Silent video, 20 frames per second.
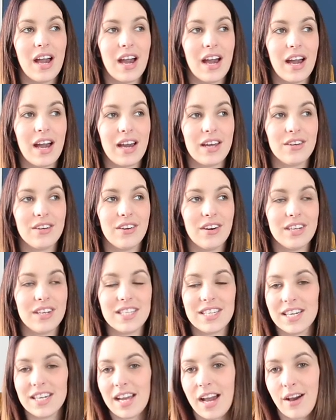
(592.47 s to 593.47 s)
and I
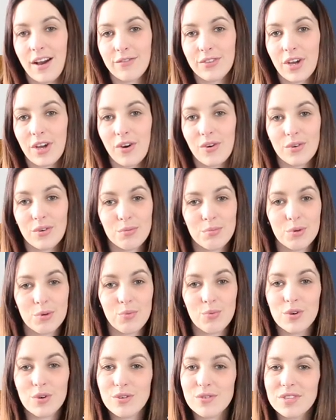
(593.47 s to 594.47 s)
didn't have that horrible
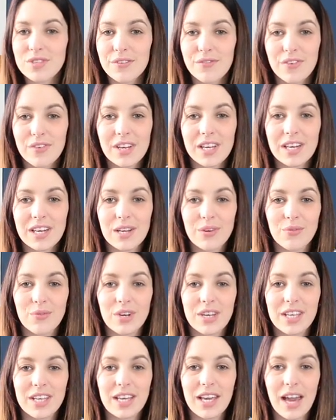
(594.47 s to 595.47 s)
woozy feeling
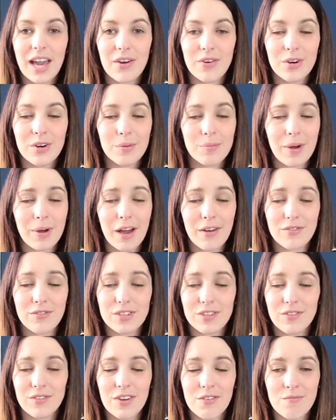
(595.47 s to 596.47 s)
when you get up
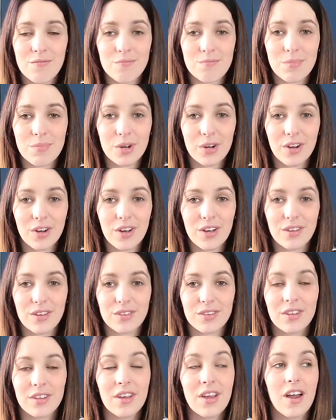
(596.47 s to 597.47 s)
after you've given birth.
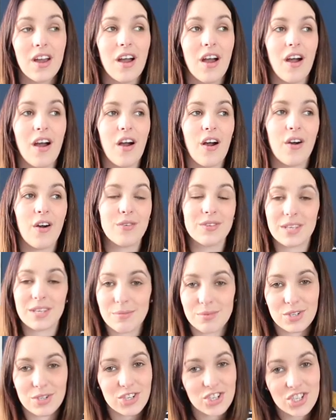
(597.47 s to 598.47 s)
I was
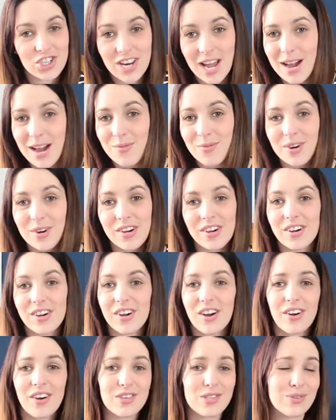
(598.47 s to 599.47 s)
able to shower,
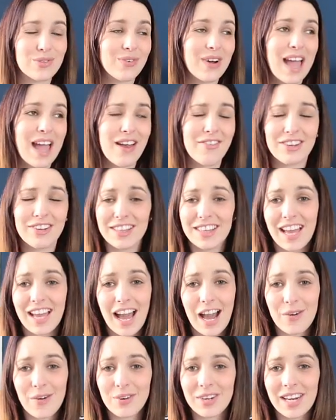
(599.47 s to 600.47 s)
I saw Erin the
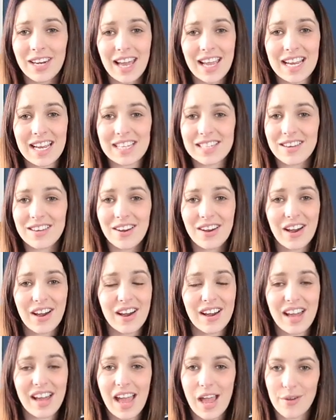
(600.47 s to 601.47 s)
hour
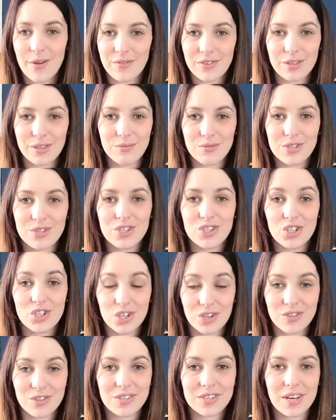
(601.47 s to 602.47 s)
later, everything was
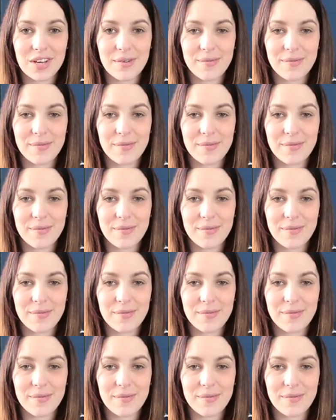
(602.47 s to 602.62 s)
just